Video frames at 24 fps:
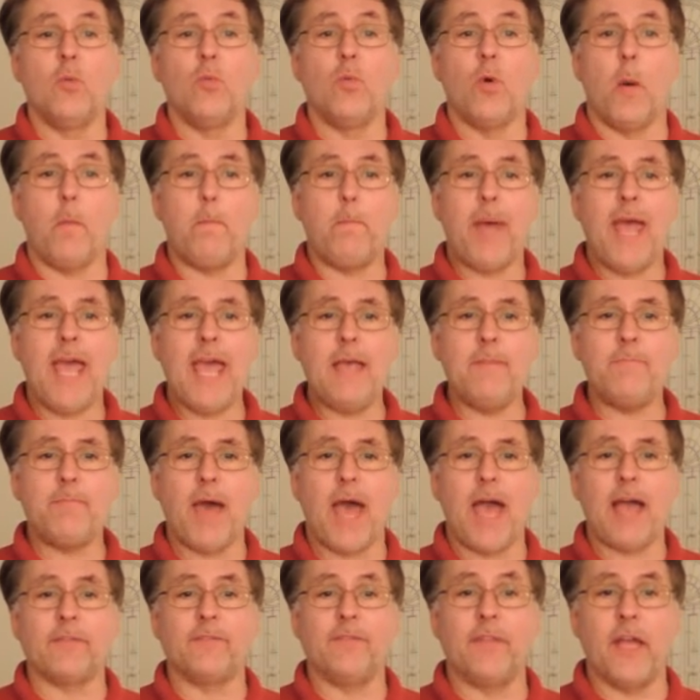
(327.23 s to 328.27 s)
will pay
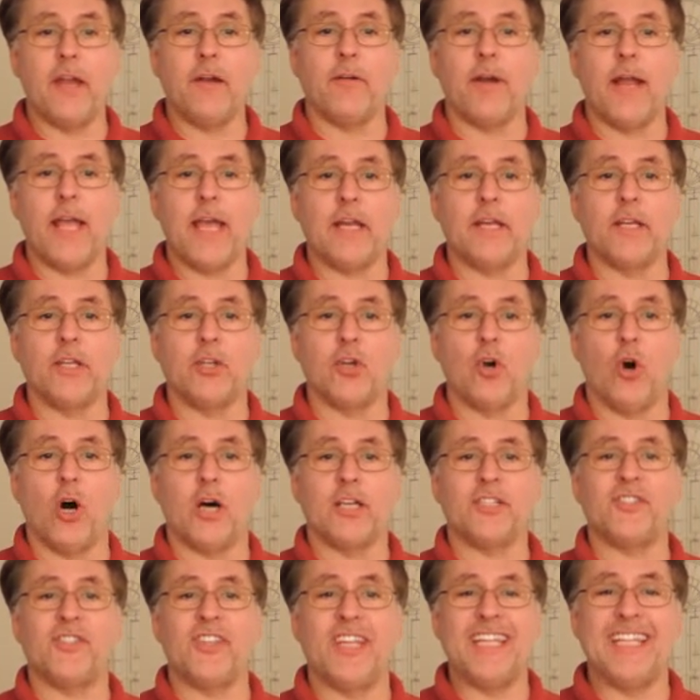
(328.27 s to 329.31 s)
back their added
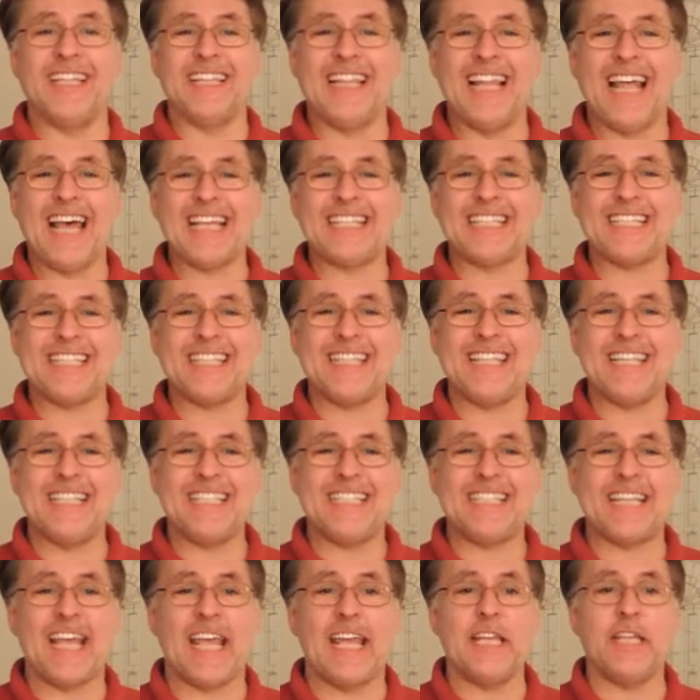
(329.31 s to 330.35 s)
cost in less
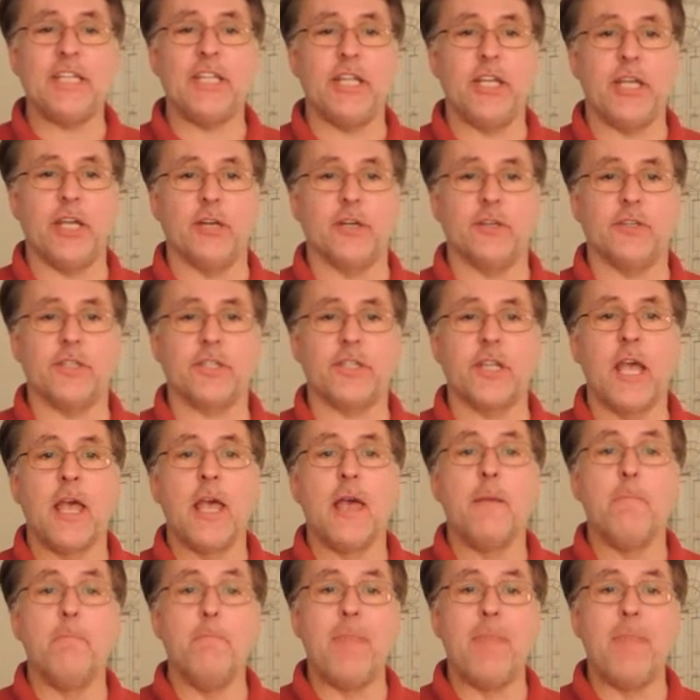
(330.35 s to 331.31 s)
than 10 years,